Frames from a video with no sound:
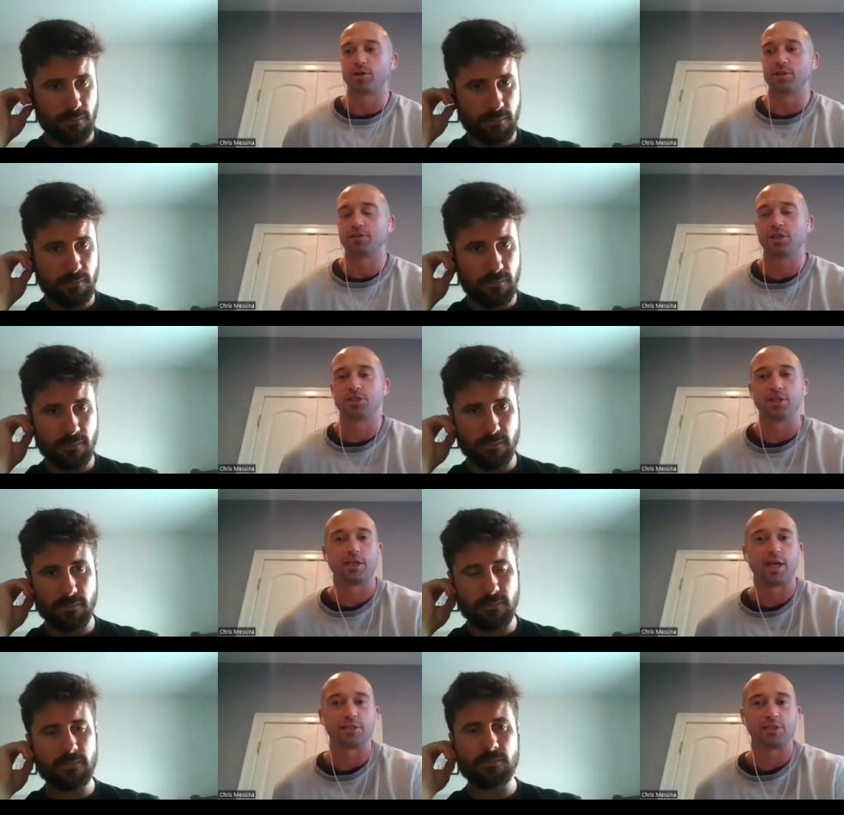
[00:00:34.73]

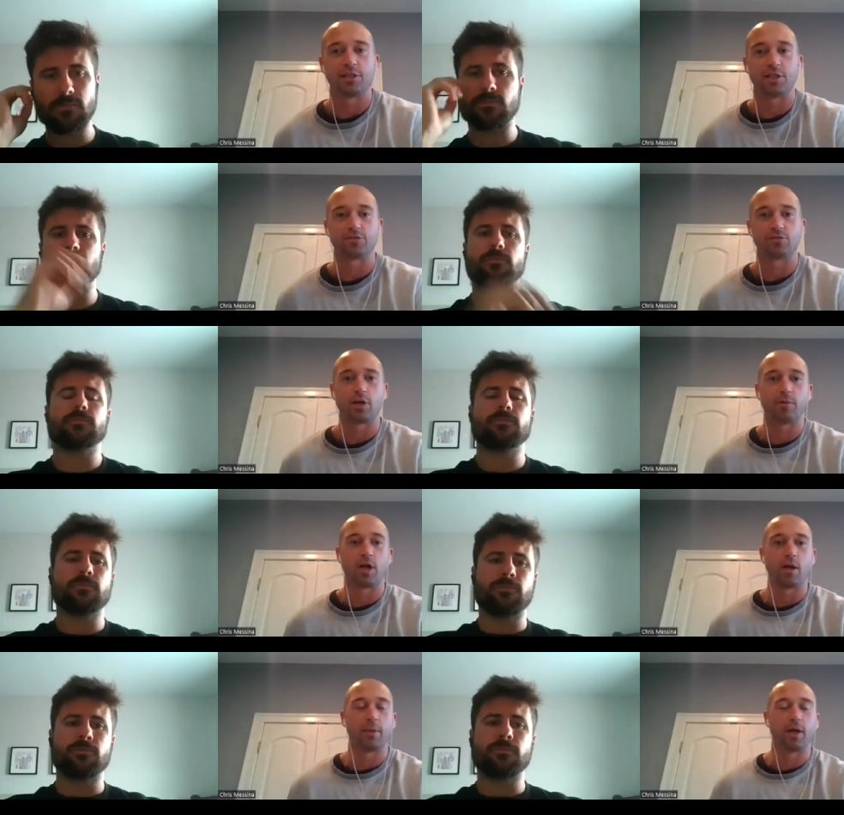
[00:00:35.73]
Speaker 1: organization. Casey, thanks for coming
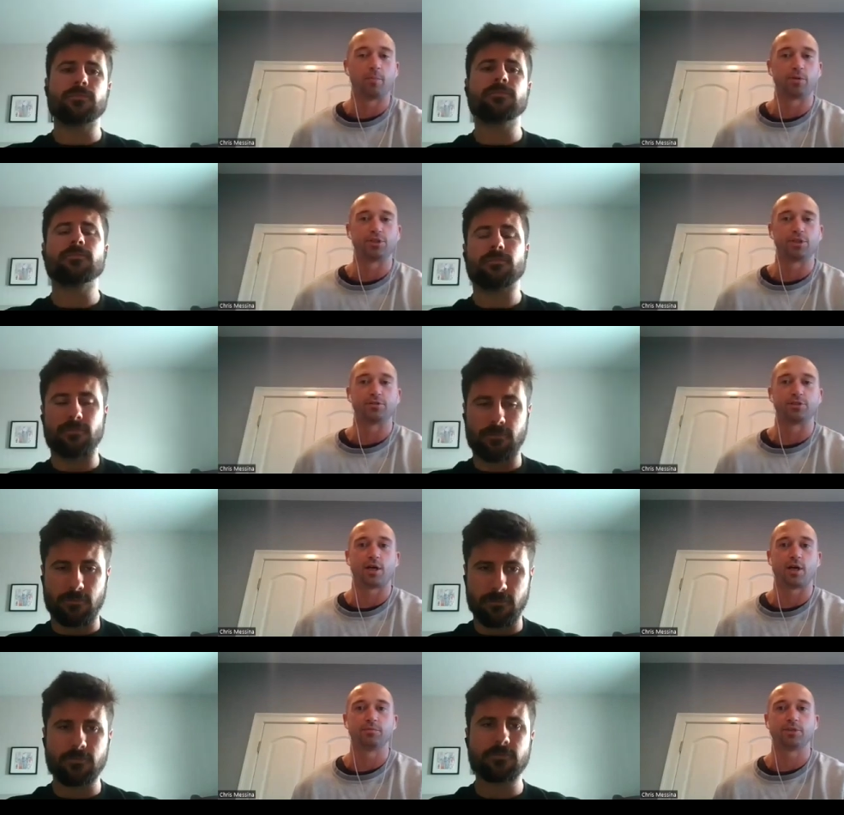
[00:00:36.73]
on, man. Appreciate your
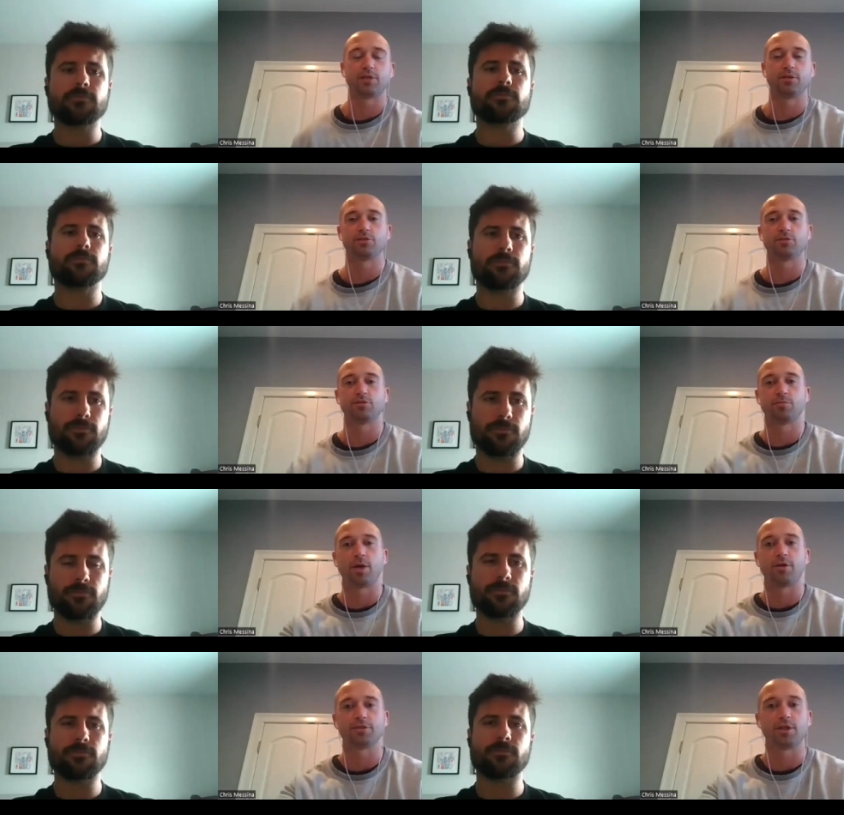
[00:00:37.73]
time. Tell the listeners
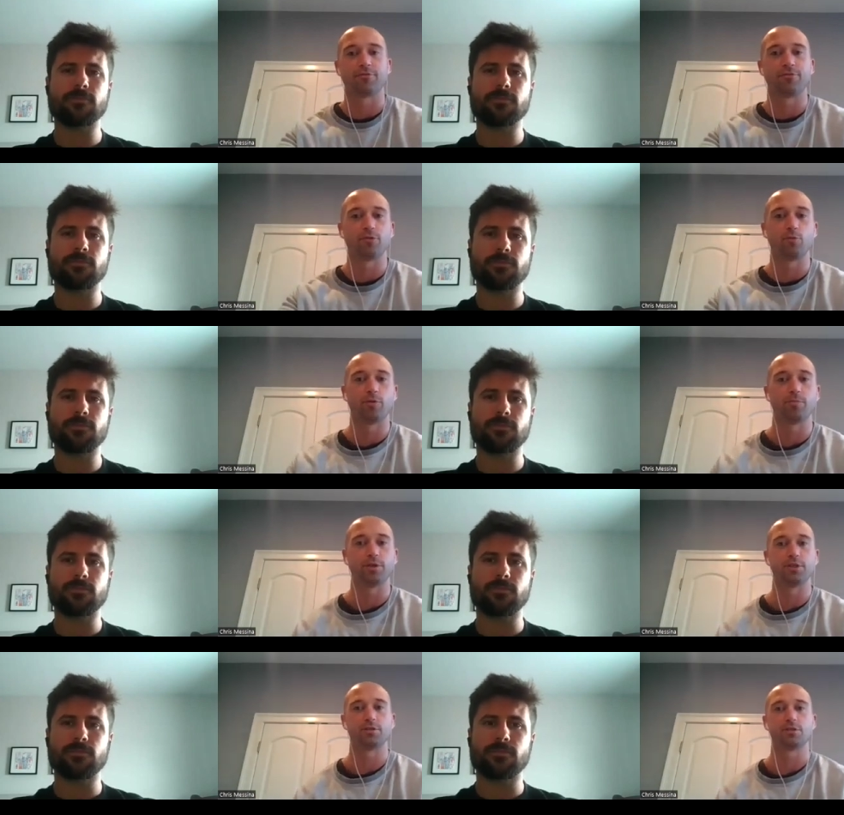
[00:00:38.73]
about yourself if you would,
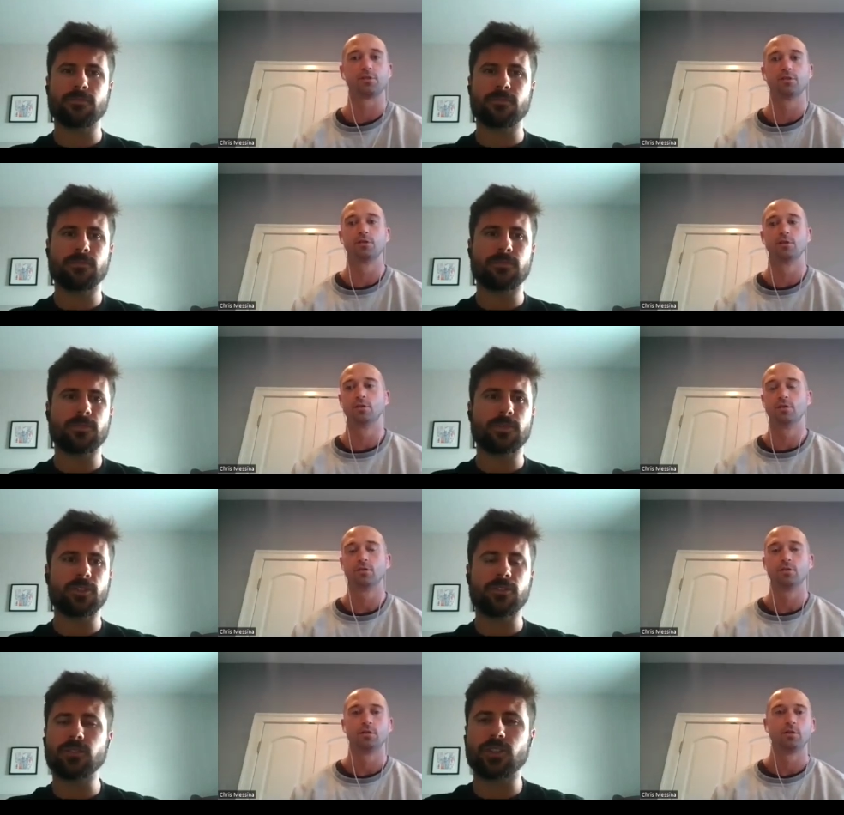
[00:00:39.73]
please.
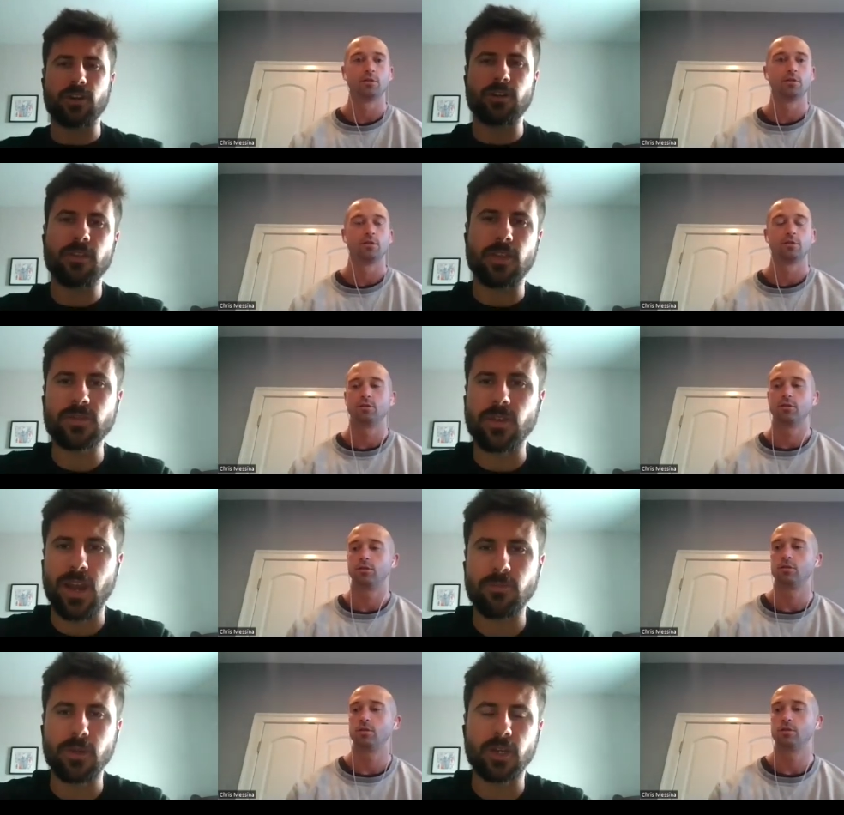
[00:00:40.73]
Speaker 2: Sure. Thanks for
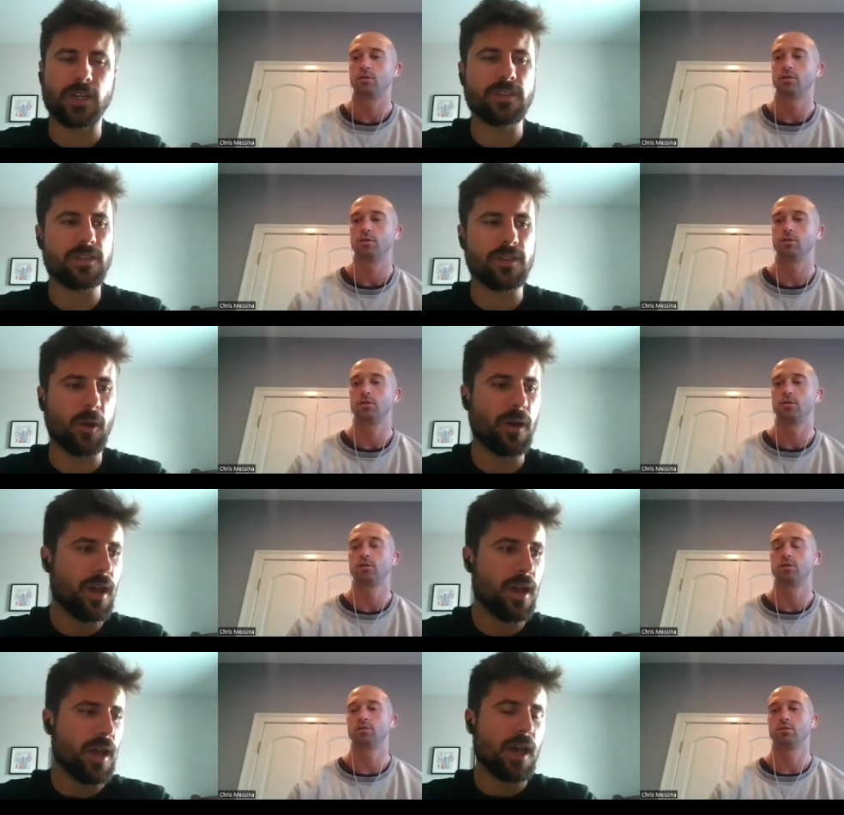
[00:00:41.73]
having me, Chris. So,
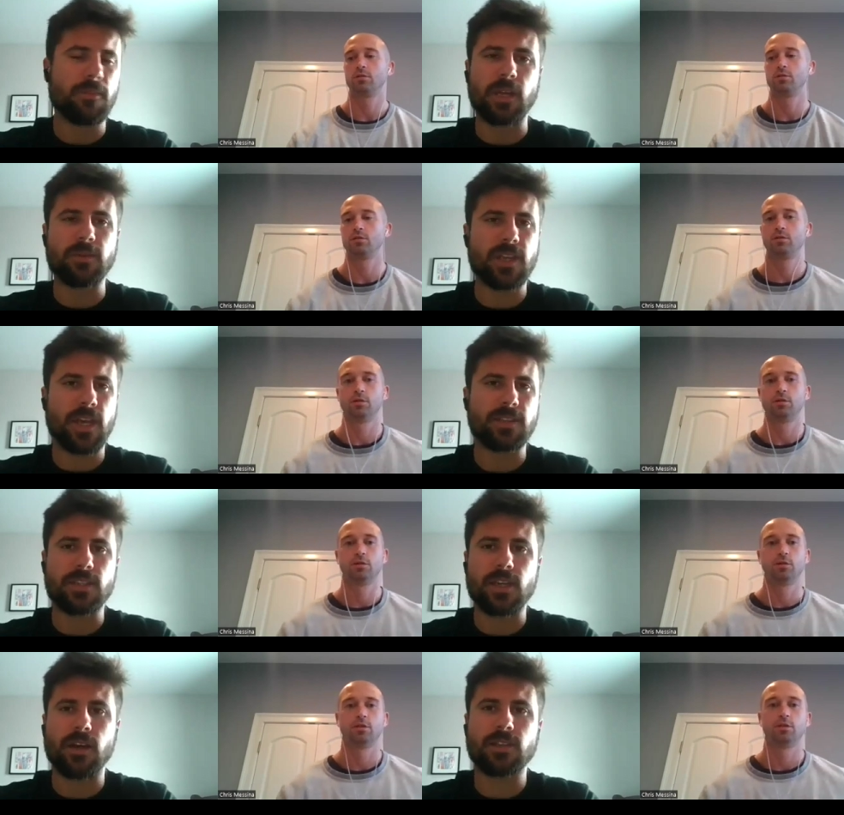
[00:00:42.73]
my name is Casey
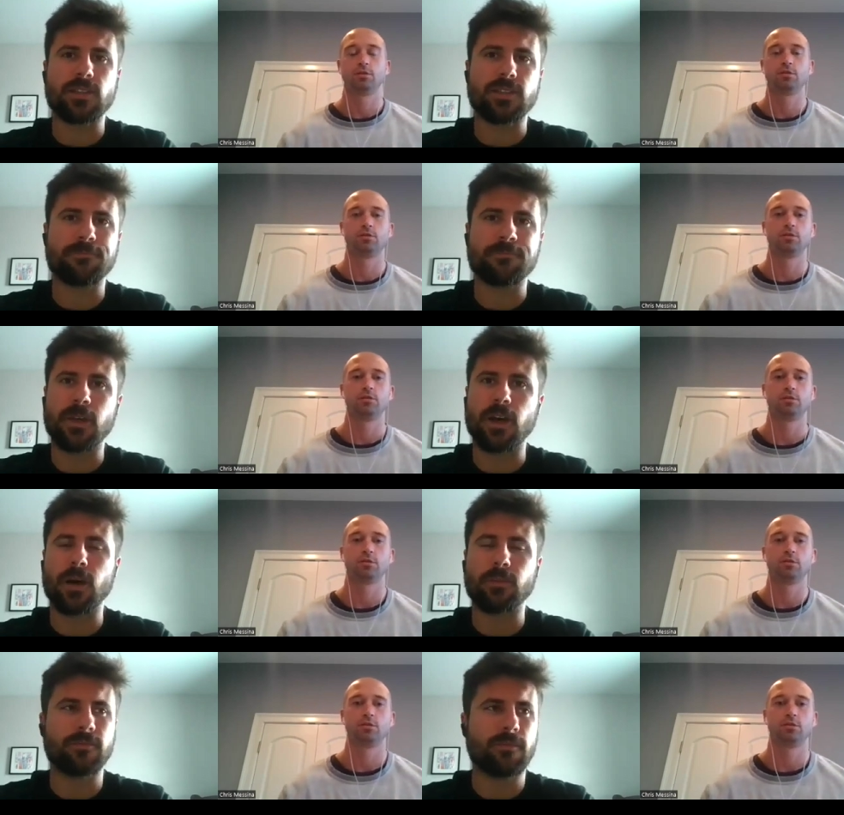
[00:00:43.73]
Callison.
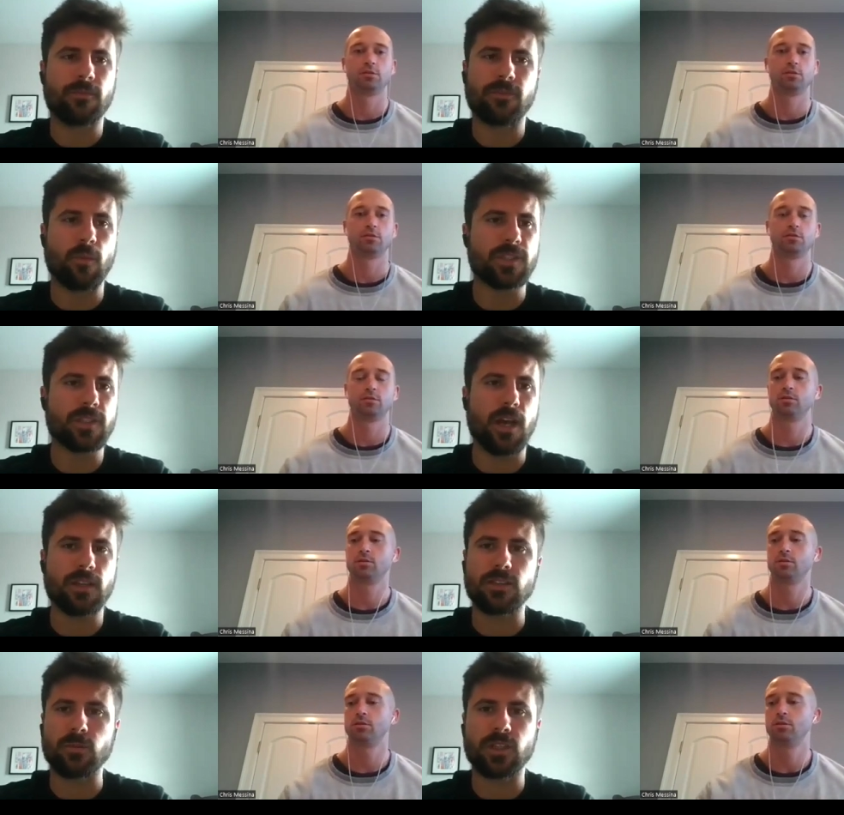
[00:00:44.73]
Um, from
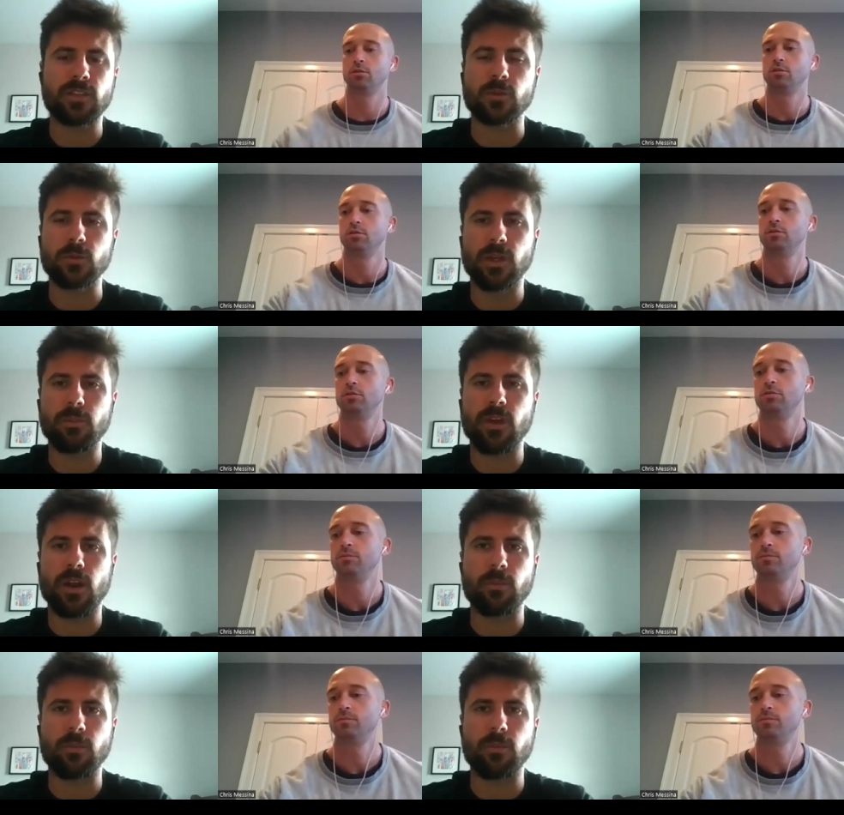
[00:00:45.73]
Wisconsin, went to school up there,